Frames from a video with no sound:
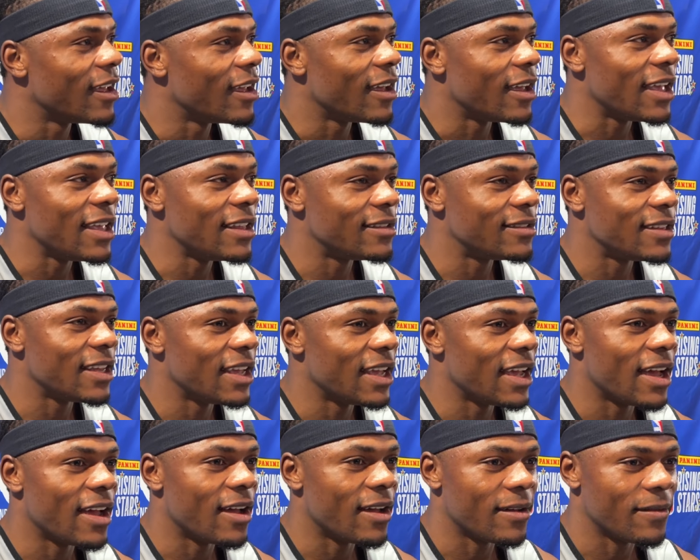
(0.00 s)
He say
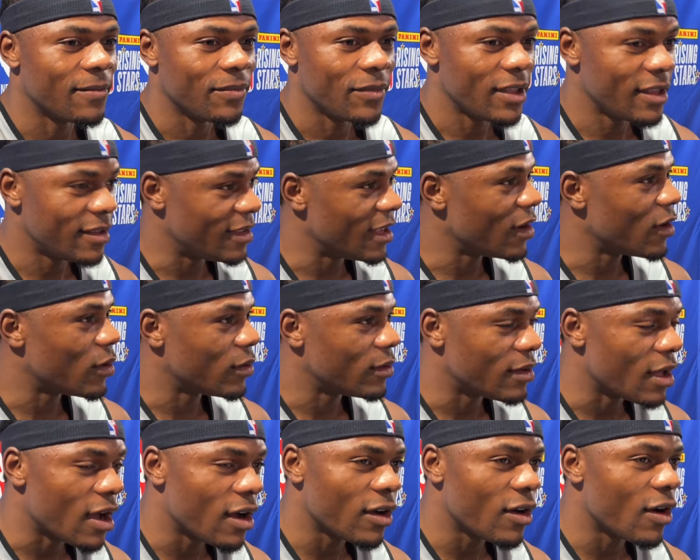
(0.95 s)
going to
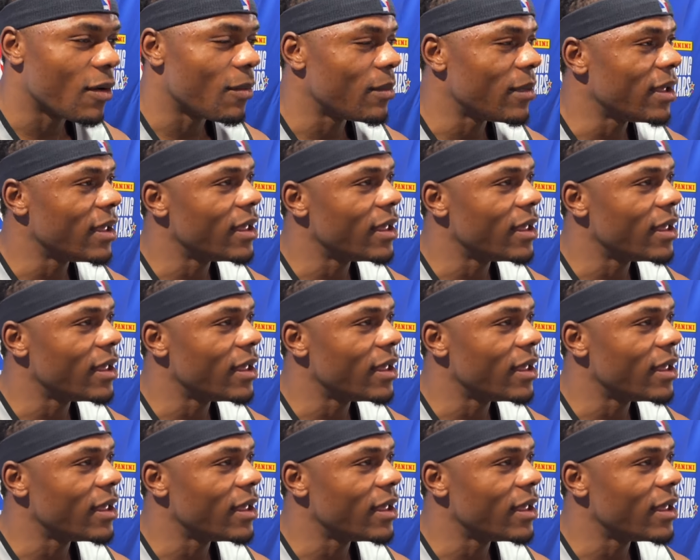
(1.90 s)
dunk on me.